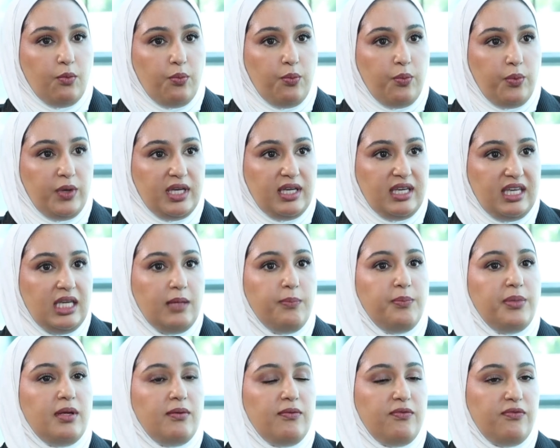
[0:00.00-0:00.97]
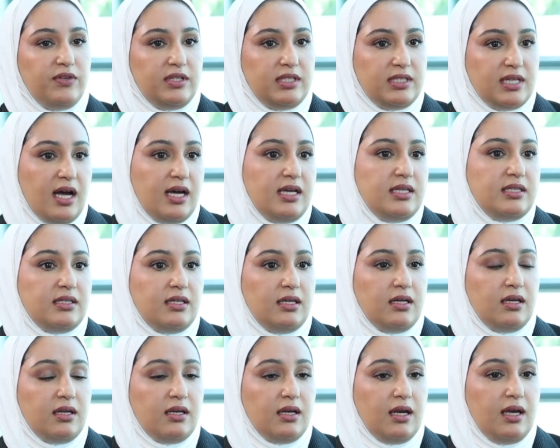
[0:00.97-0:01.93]
we keep
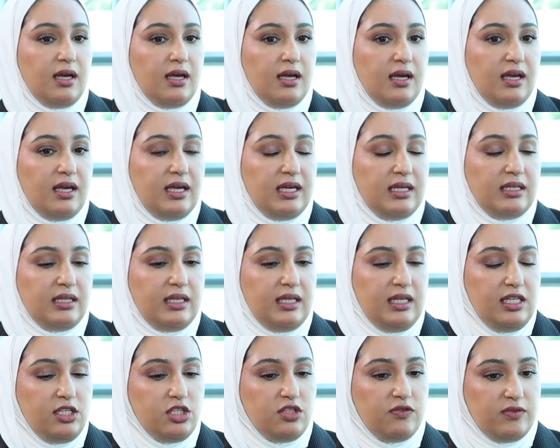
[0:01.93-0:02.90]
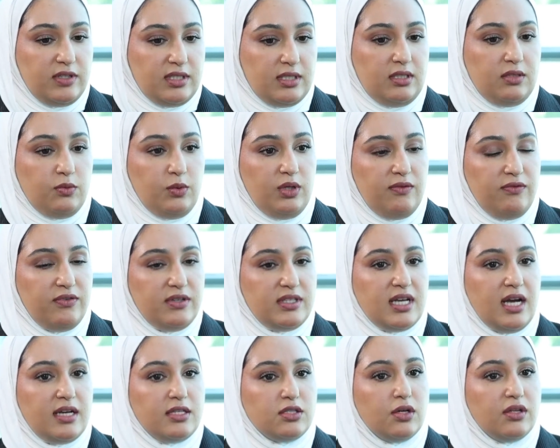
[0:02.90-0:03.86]
emphasizing in each visit, we
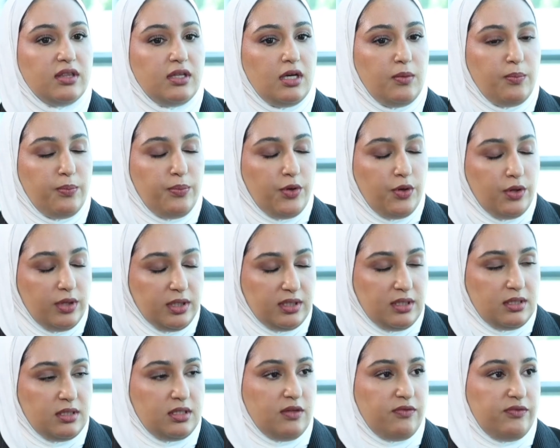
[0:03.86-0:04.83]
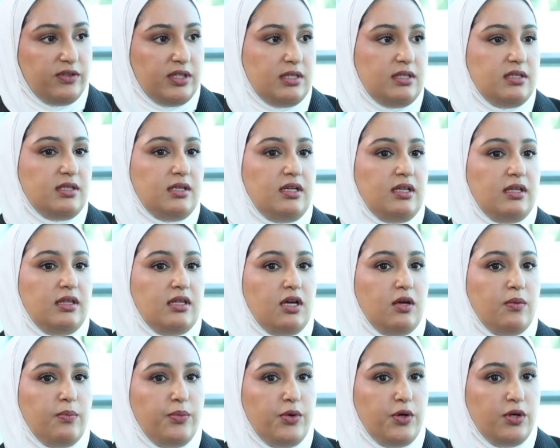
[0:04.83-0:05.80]
emphasize on the importance of insulin, the
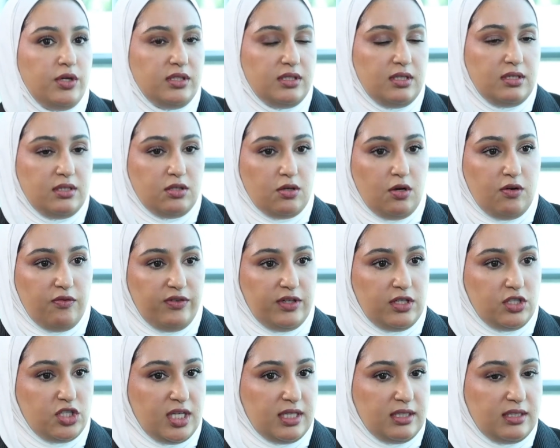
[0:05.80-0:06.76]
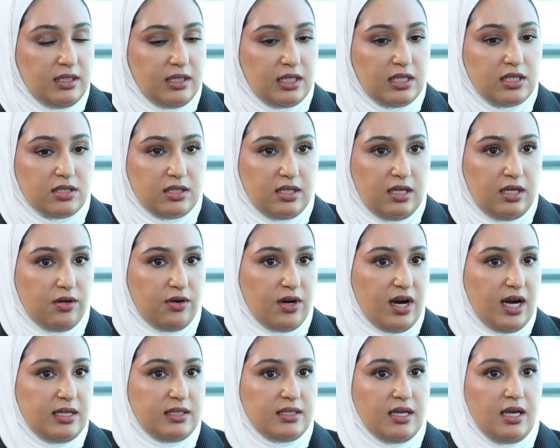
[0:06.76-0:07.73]
importance of injecting insulin
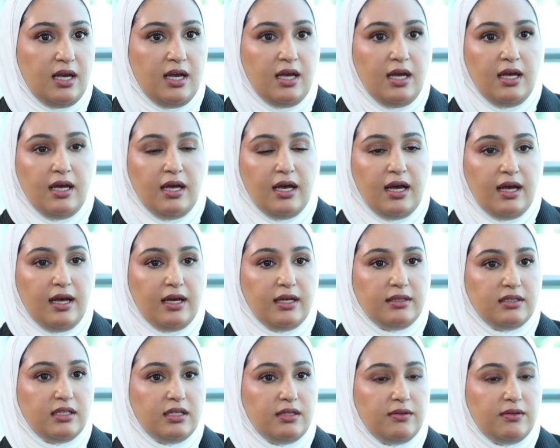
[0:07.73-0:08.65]
right, and